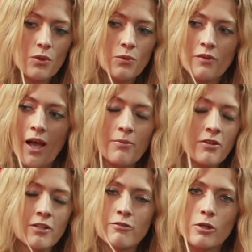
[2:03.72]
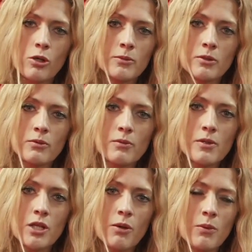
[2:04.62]
was absolutely phenomenal.
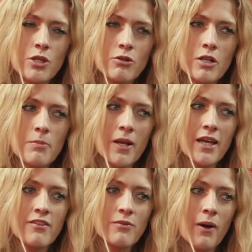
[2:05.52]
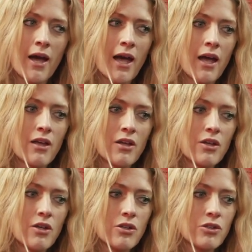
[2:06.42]
You know, when you're in a place where
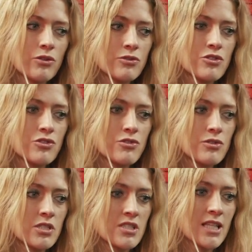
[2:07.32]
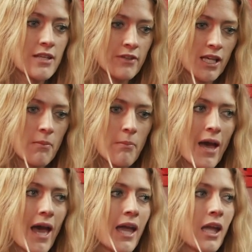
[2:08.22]
you're just living in
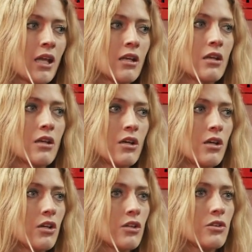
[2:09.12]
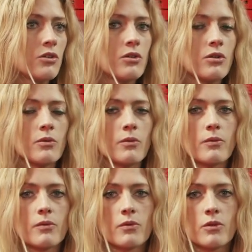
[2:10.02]
pain, you've
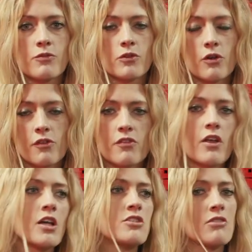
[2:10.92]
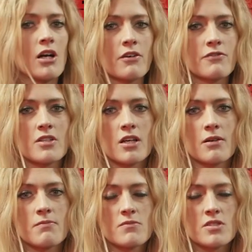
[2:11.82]
got surgery
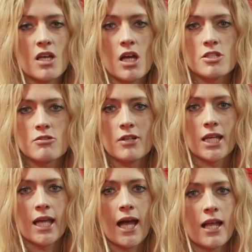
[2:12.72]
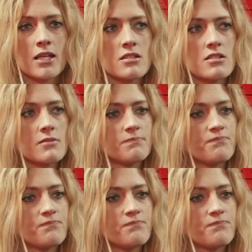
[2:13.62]
after surgery, and